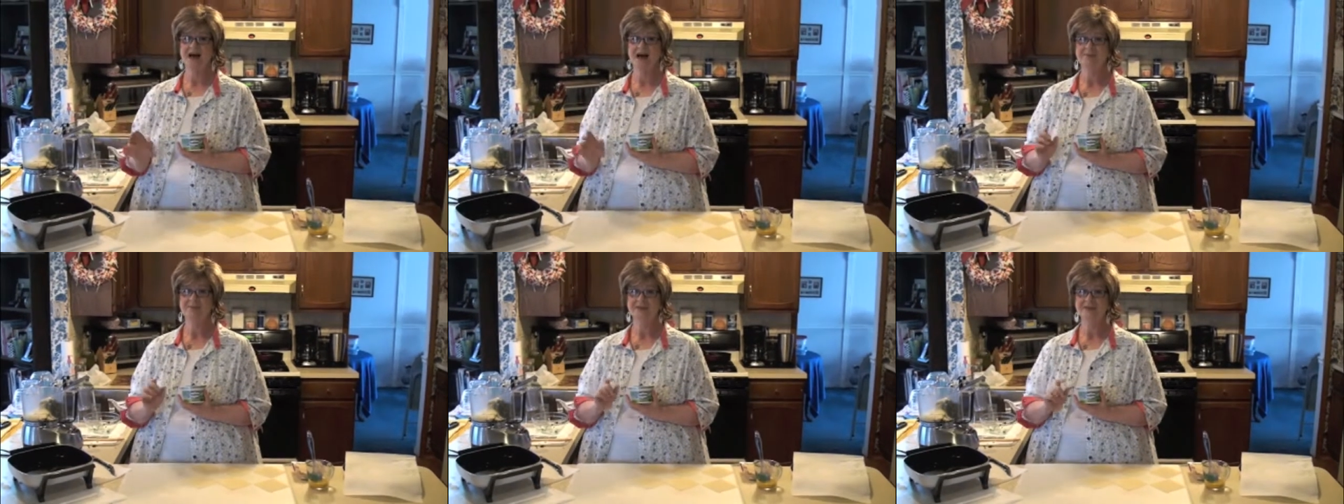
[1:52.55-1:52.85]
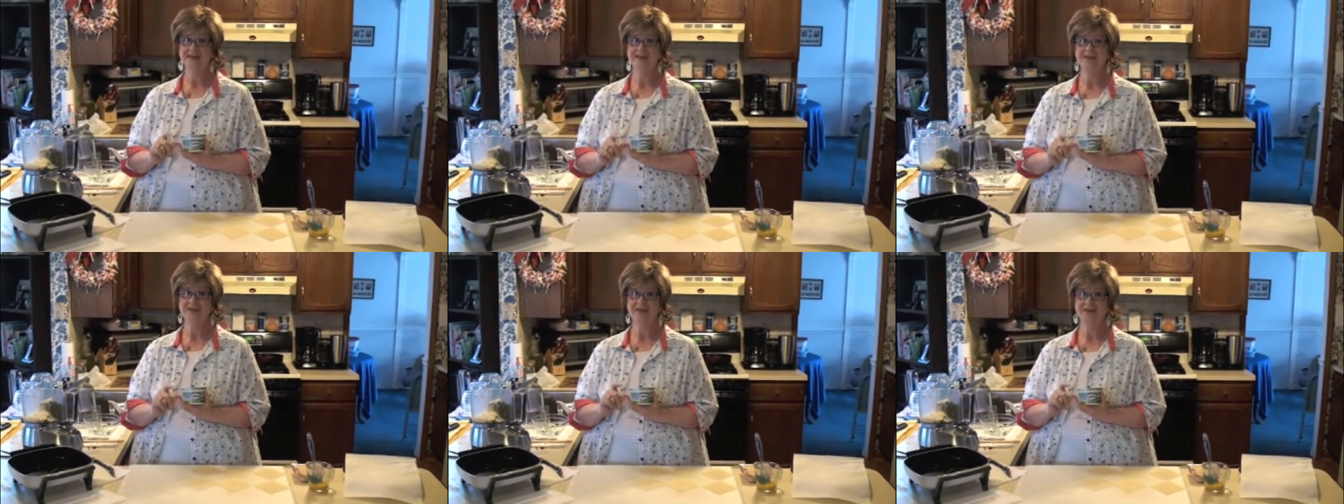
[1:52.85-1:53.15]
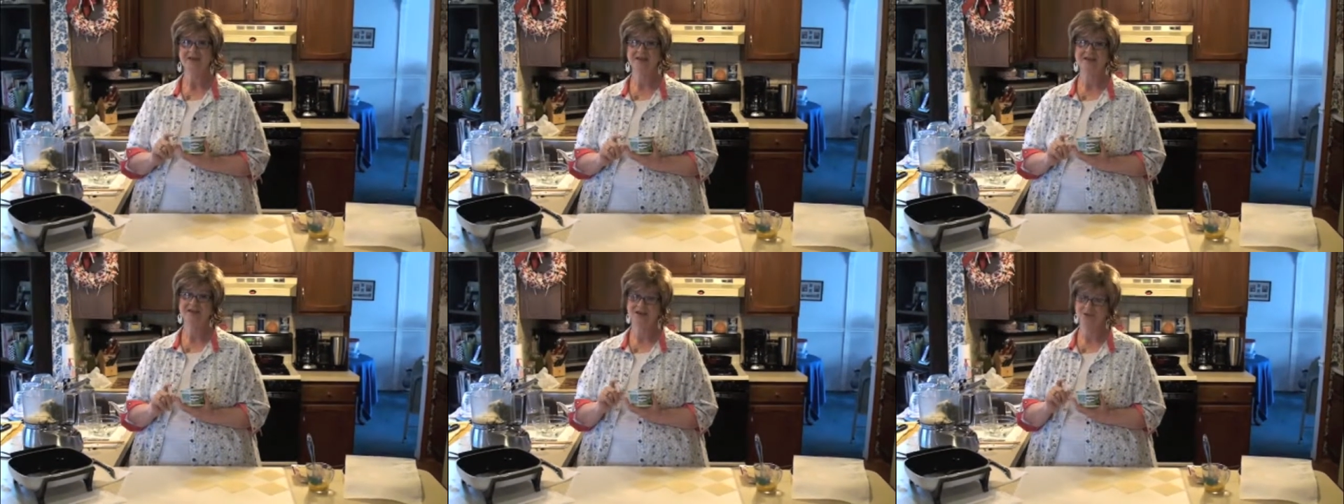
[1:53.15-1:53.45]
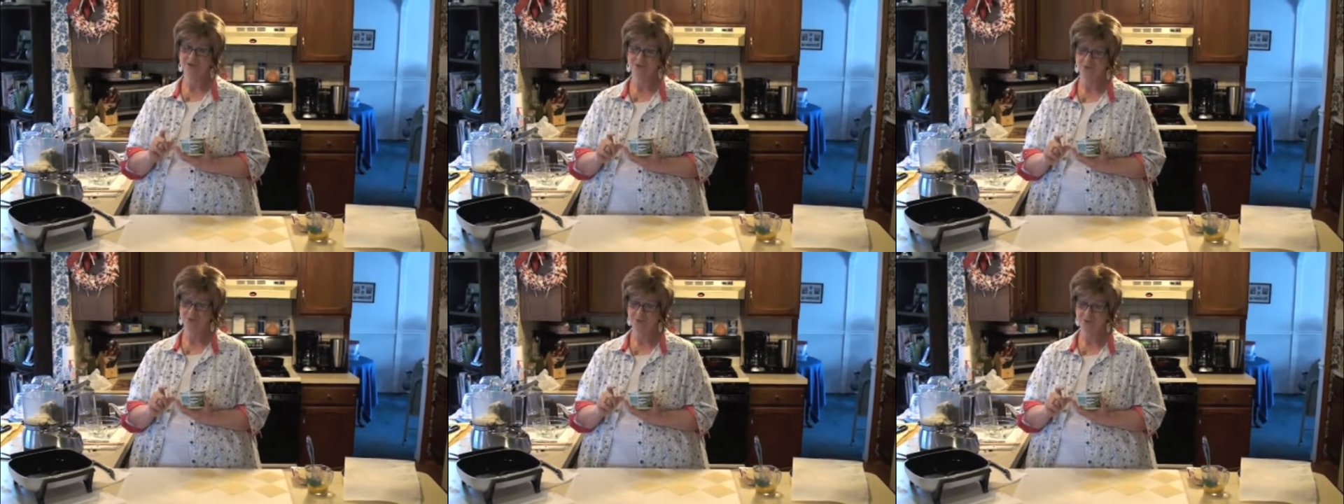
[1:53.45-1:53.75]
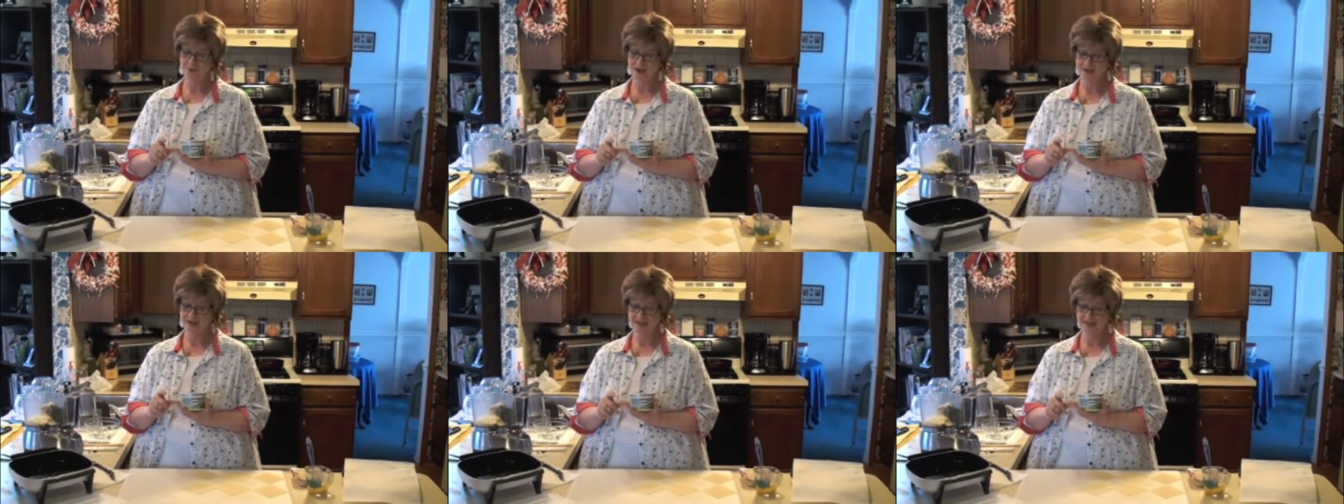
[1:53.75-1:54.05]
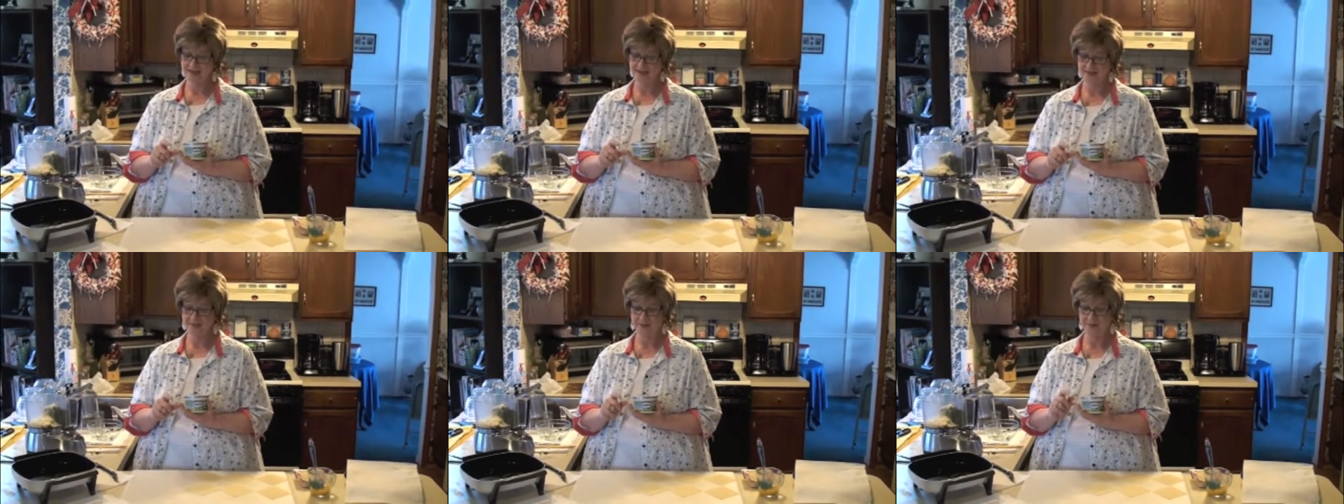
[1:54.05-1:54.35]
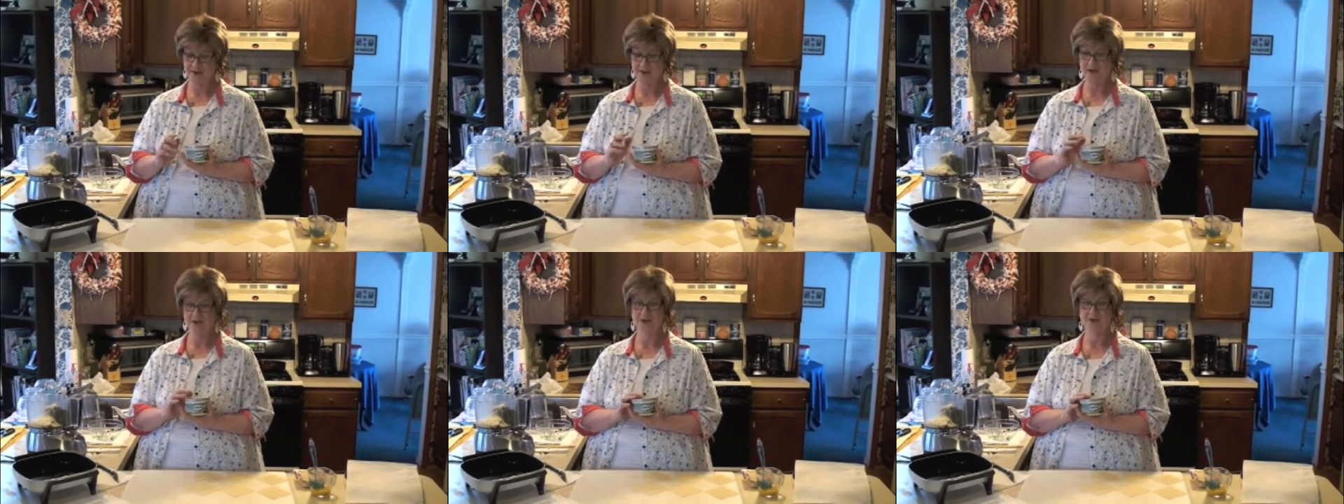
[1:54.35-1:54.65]
I'm saving, I'd say
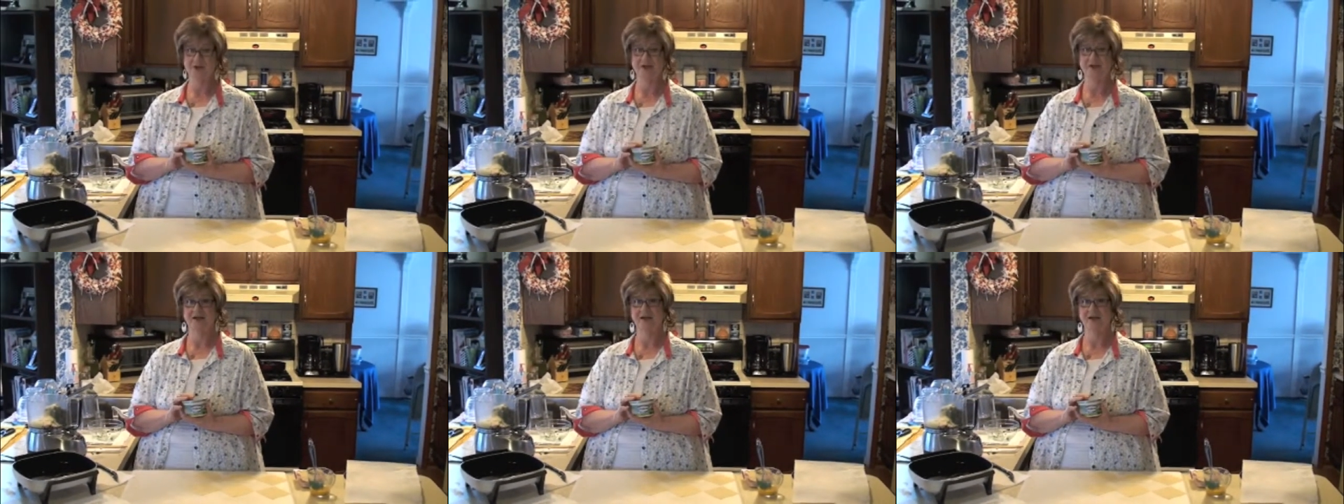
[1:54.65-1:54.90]
about